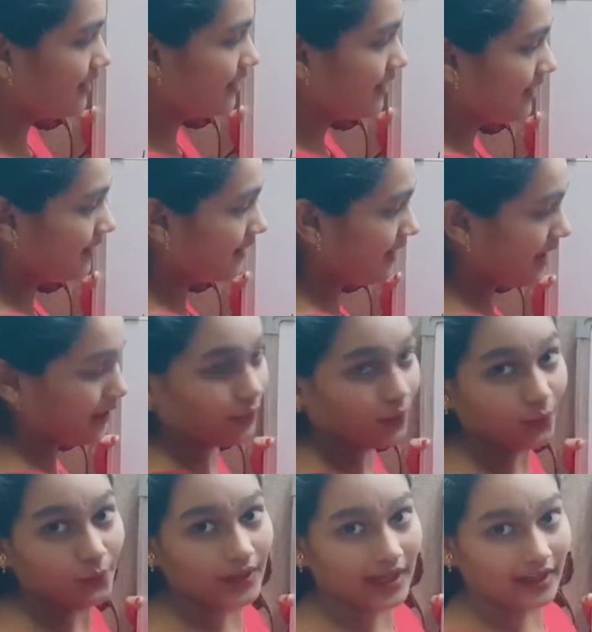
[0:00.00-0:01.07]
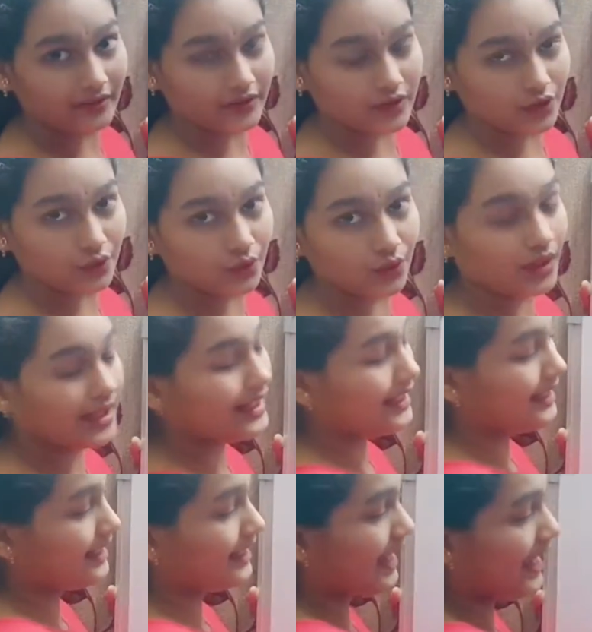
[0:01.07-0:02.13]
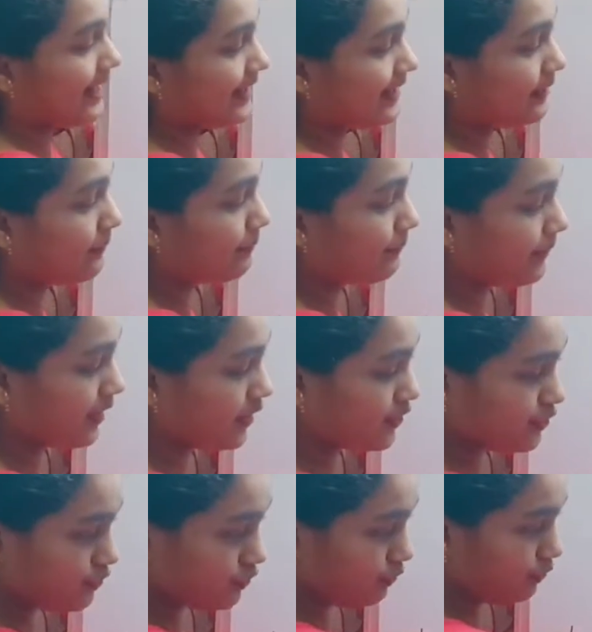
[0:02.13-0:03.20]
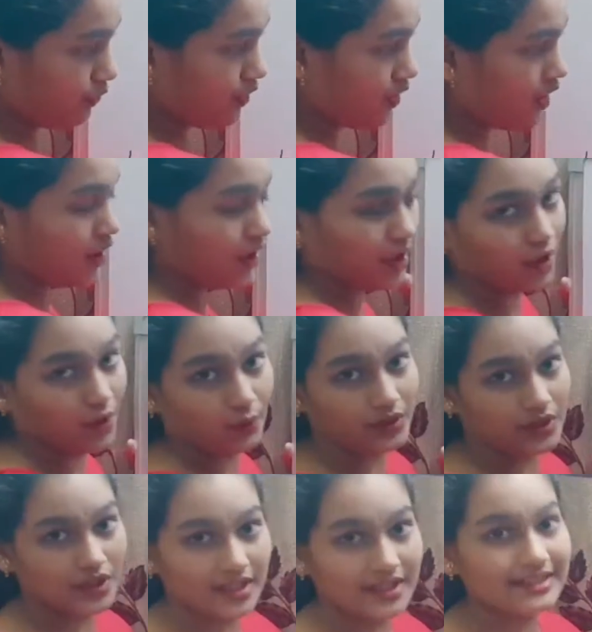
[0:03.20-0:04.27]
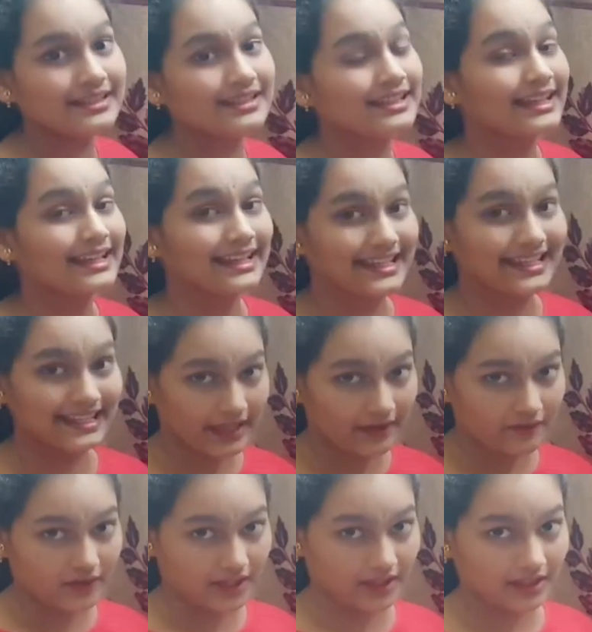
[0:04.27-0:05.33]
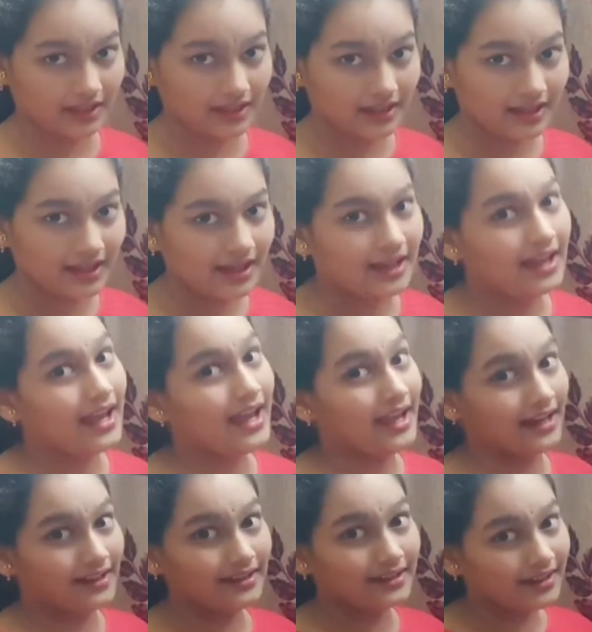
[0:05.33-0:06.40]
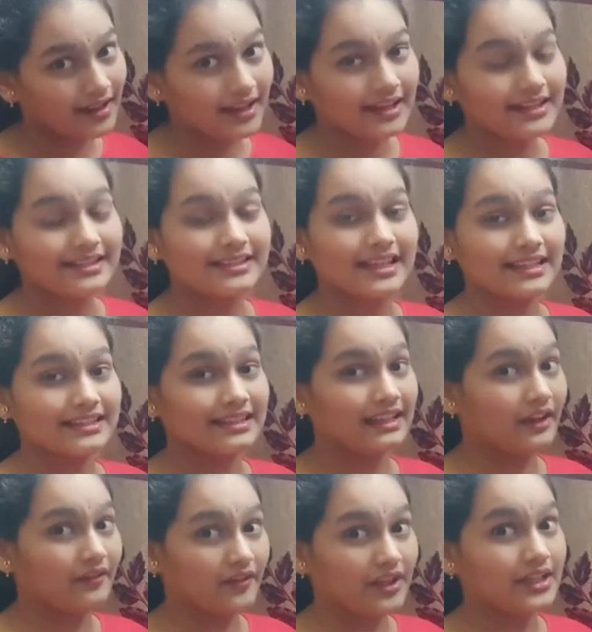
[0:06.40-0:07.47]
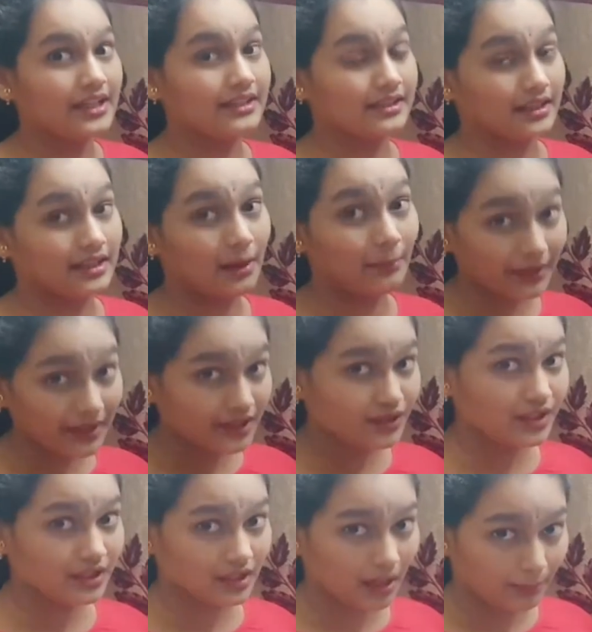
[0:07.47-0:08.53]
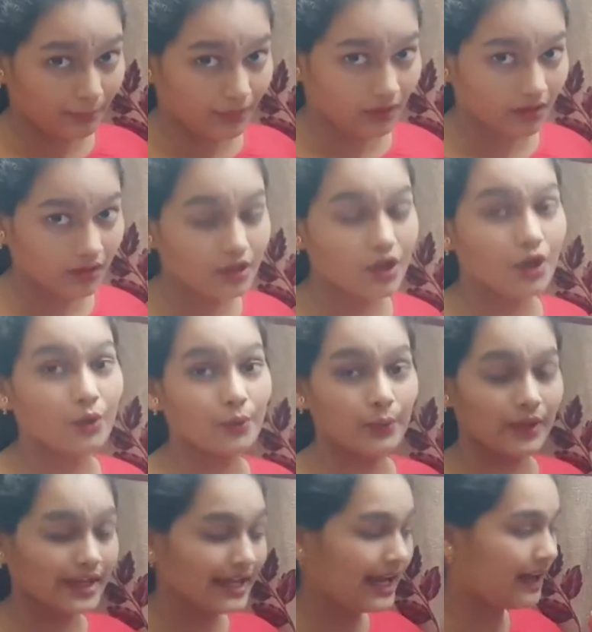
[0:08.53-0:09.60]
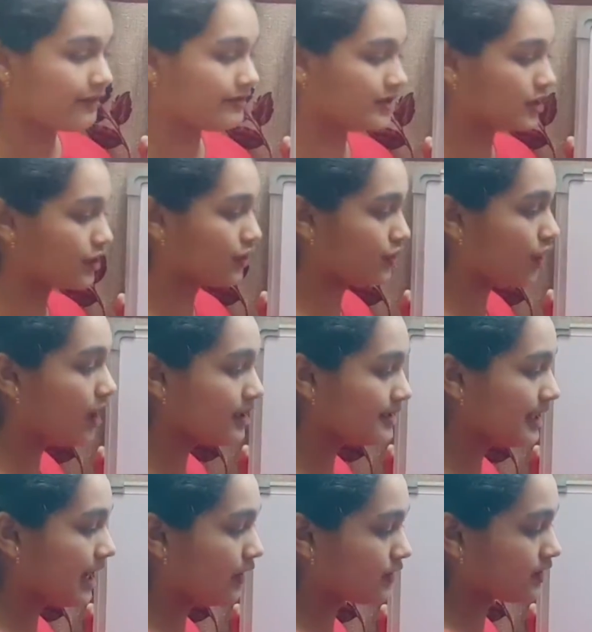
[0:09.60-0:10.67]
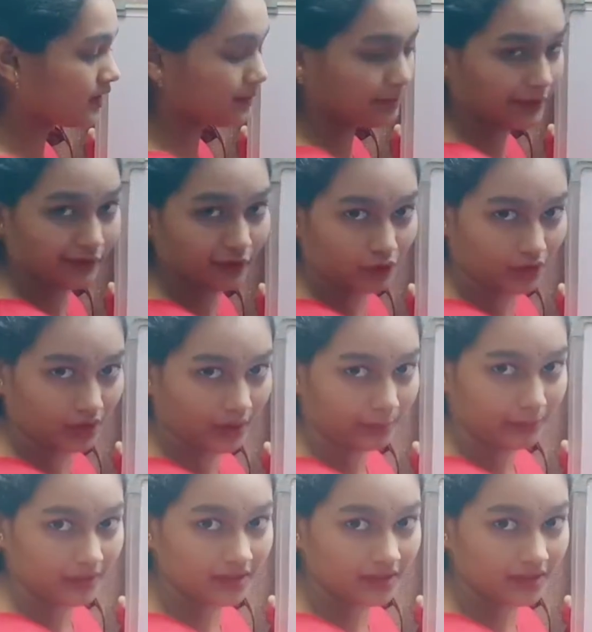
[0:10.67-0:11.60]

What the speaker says: Now we have to do 9 plus 2, which is 11. And since 11 is a double digit number, we have to cross out the before number